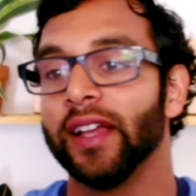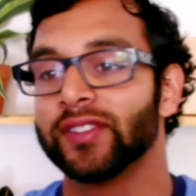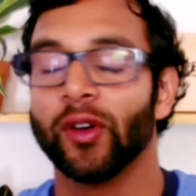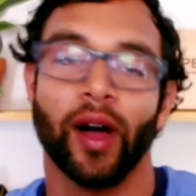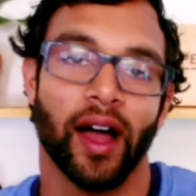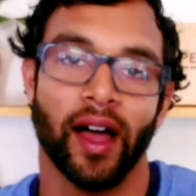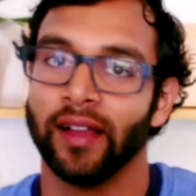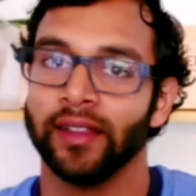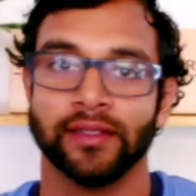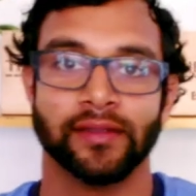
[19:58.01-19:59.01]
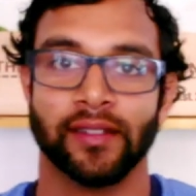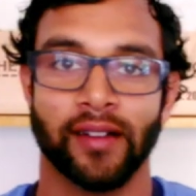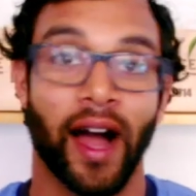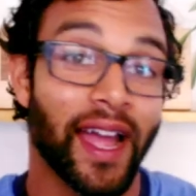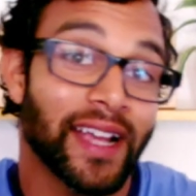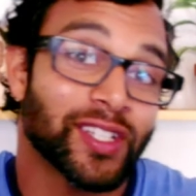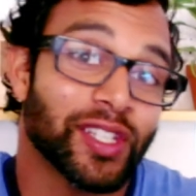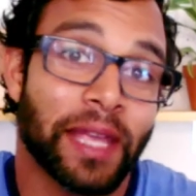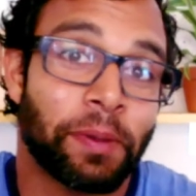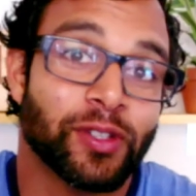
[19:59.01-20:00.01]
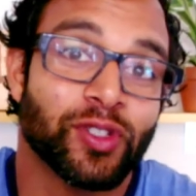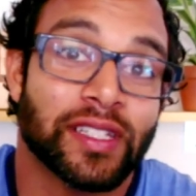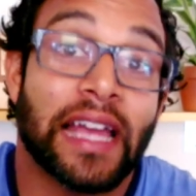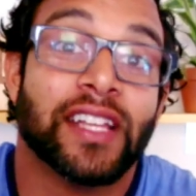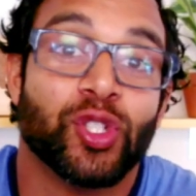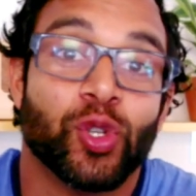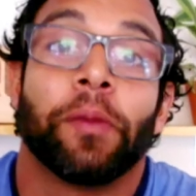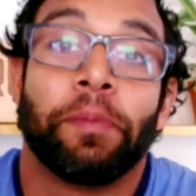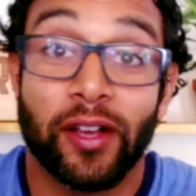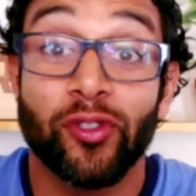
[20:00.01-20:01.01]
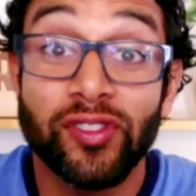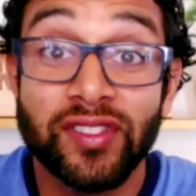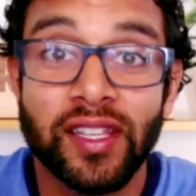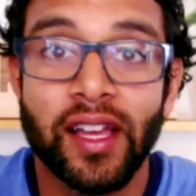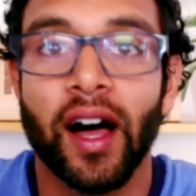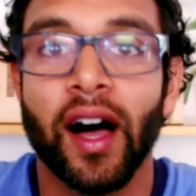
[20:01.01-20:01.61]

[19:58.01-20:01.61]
So I actually like pickle juice because I enjoy pickles.